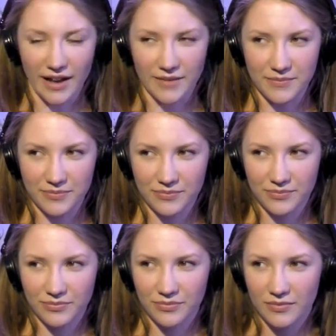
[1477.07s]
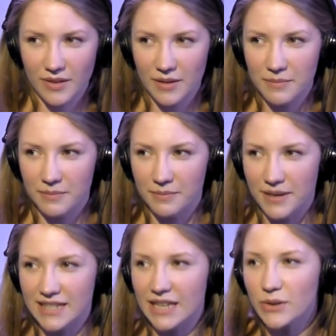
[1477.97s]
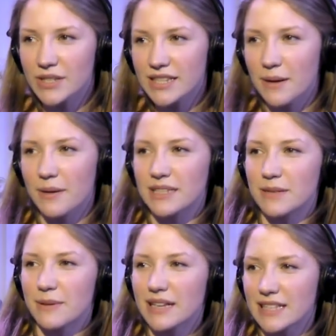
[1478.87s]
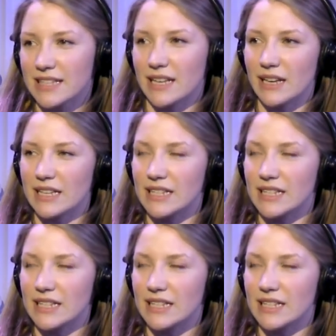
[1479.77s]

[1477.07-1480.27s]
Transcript: read it. I, I mean, I could because they were I've looked at this to a me it, se-